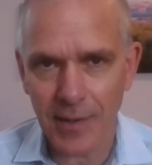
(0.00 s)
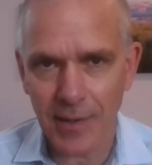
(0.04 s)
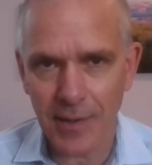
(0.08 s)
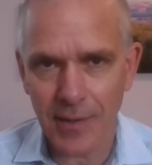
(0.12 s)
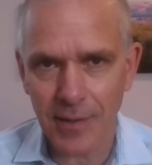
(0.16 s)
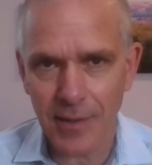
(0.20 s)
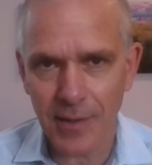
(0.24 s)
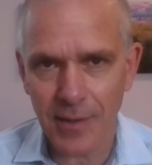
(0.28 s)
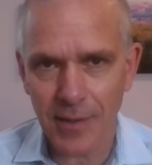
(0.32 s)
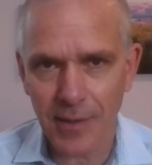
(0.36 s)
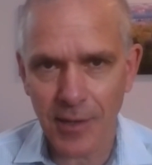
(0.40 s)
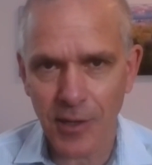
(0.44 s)

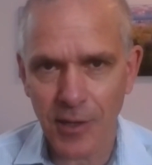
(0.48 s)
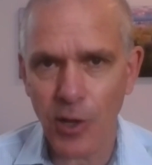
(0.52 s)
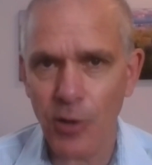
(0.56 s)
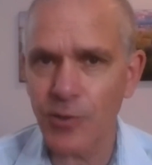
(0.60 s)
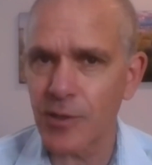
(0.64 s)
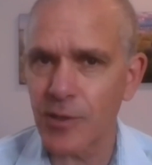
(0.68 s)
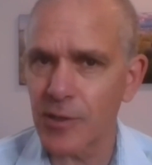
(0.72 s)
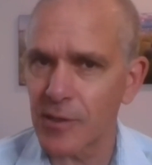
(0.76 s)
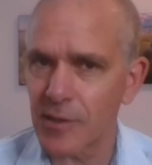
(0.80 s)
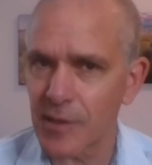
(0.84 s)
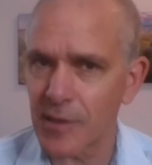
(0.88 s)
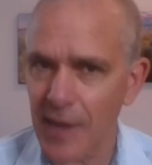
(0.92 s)
the
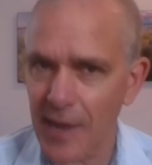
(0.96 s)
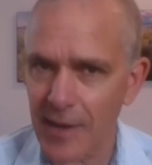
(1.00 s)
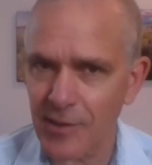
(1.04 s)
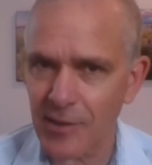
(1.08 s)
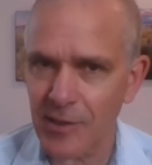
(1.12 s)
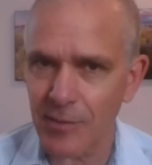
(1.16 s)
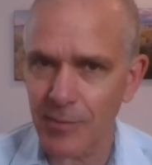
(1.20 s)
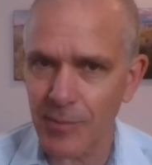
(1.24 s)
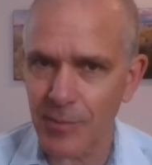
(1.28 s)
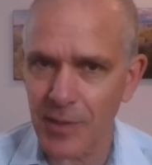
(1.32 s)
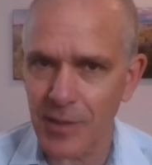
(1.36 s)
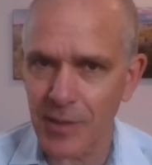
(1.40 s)
closest
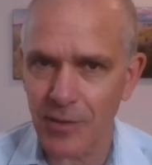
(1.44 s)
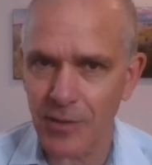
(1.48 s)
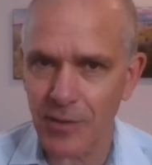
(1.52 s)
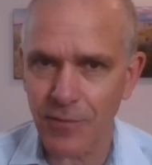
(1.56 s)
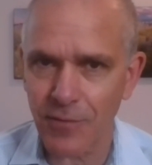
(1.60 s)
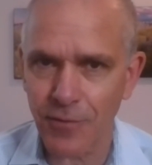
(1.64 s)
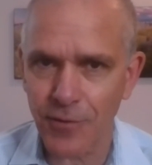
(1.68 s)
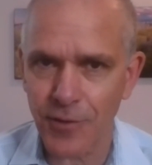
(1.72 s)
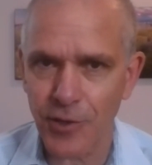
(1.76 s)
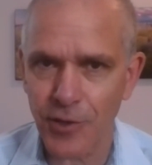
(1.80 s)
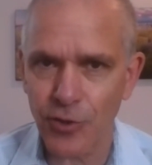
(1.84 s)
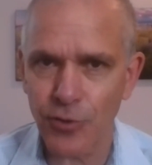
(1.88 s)
estimate
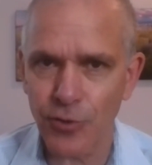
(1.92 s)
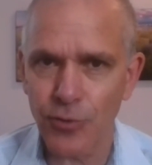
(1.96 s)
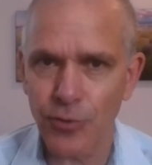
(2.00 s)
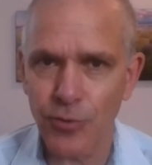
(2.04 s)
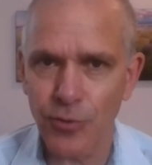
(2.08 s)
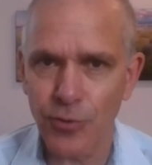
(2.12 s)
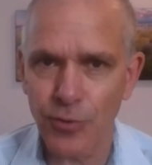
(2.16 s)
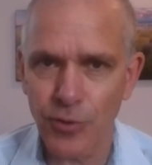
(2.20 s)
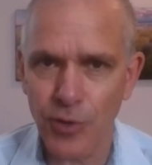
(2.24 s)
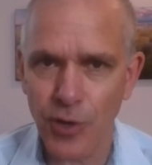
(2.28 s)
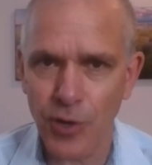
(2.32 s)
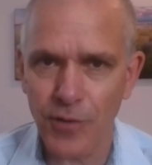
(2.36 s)
for the
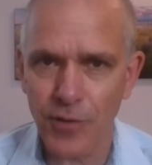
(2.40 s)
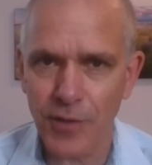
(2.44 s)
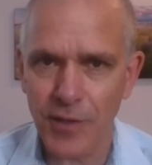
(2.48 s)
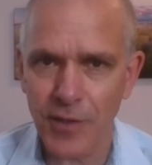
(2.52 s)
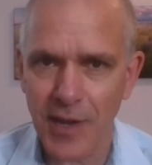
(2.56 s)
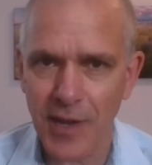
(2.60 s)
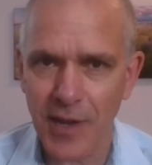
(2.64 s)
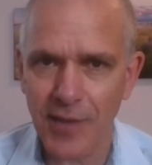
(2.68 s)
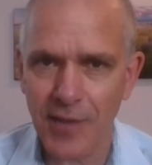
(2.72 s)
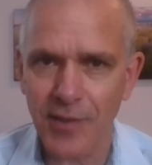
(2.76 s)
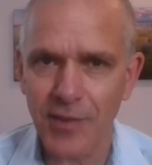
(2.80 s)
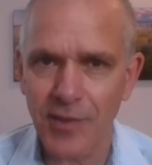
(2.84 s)
true COVID
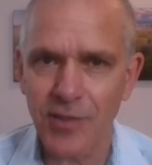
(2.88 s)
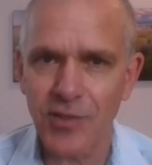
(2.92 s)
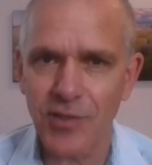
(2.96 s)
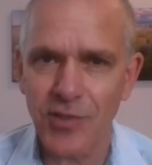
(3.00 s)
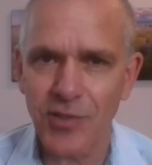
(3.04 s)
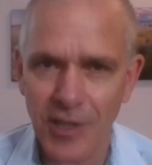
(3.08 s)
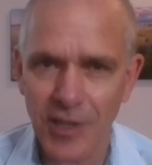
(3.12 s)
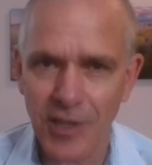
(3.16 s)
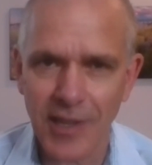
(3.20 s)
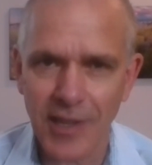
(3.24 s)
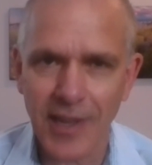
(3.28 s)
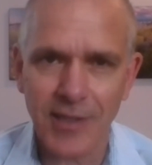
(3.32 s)
death is
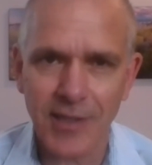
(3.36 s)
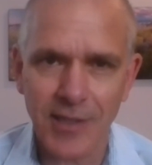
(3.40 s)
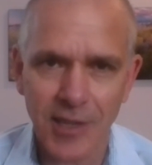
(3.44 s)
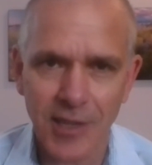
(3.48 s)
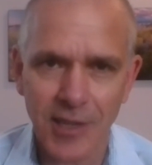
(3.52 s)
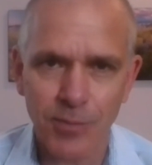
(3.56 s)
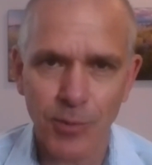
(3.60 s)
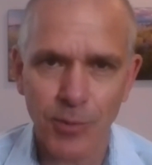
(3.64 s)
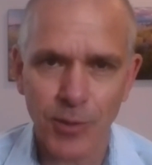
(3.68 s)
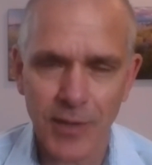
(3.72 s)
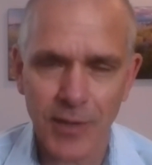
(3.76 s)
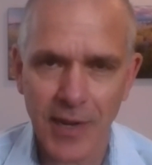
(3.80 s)
still
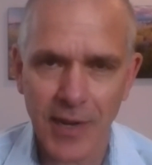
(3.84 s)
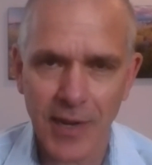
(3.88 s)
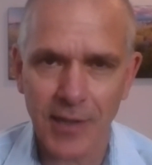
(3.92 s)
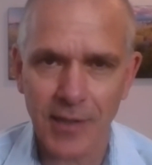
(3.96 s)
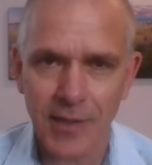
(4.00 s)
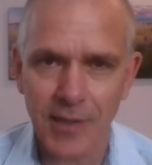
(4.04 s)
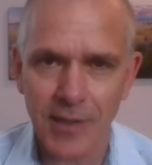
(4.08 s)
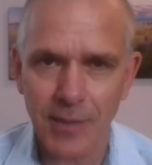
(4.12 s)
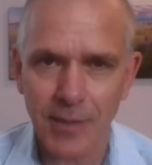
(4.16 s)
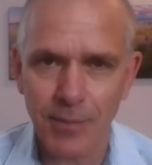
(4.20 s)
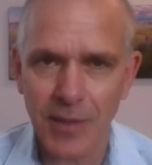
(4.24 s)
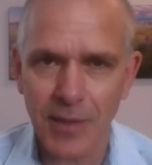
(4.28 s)
excess
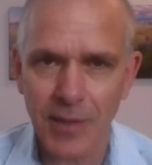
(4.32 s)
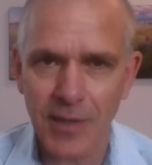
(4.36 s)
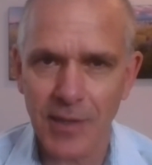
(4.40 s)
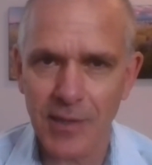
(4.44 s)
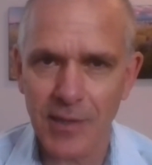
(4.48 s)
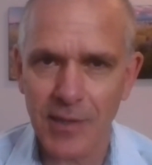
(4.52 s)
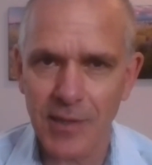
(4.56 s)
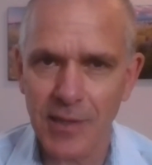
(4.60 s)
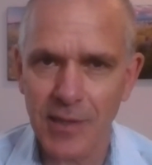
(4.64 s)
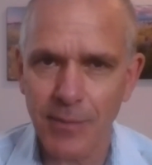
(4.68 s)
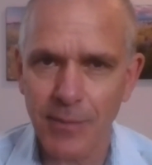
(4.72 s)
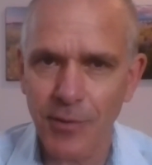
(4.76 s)
mortality,
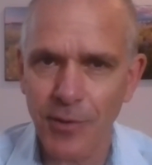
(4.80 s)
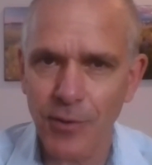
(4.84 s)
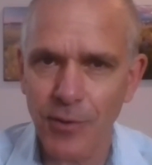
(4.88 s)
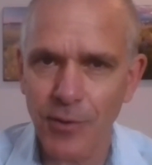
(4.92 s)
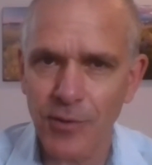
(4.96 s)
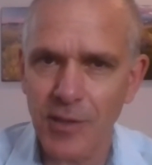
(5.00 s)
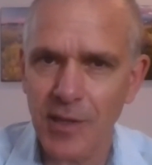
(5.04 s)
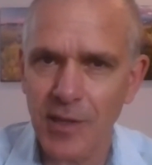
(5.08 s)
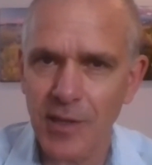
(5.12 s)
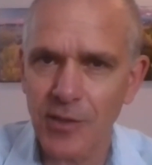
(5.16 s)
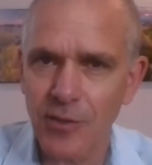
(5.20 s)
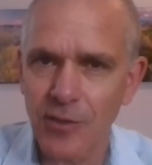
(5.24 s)
because some of
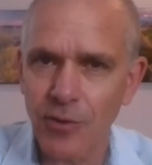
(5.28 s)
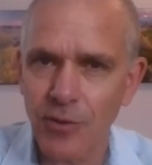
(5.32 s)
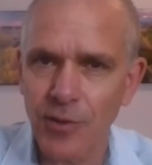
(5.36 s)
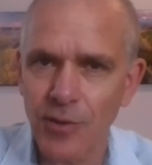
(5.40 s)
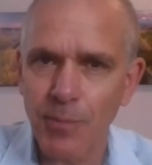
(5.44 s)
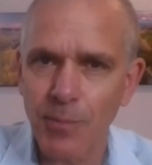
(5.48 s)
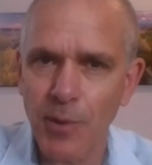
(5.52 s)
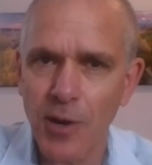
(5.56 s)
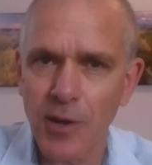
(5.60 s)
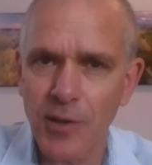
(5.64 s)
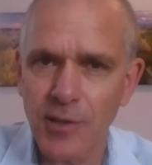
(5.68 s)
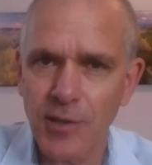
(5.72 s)
those things are on
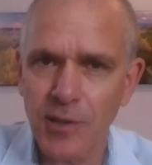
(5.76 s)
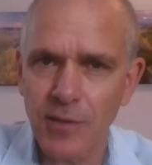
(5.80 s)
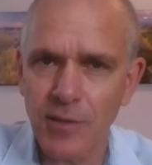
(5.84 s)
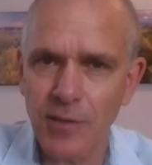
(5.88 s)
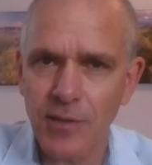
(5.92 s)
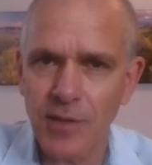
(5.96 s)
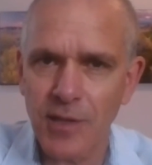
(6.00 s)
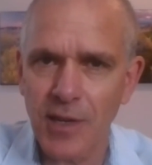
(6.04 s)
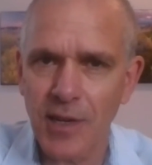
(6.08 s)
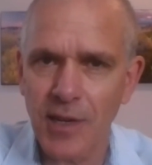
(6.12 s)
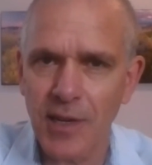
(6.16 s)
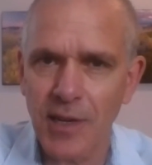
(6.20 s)
the
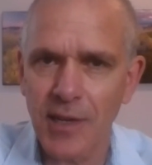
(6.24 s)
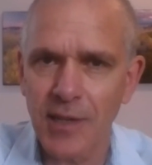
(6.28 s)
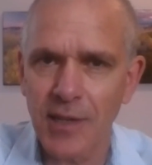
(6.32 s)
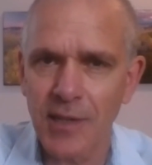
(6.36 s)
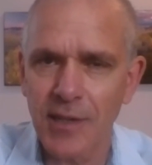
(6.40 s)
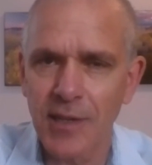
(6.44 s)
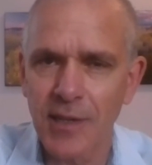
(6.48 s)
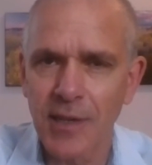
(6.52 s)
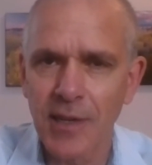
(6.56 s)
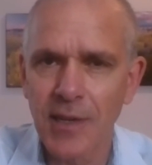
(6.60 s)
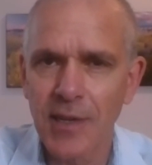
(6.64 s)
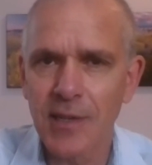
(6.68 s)
positive
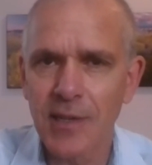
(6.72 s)
side,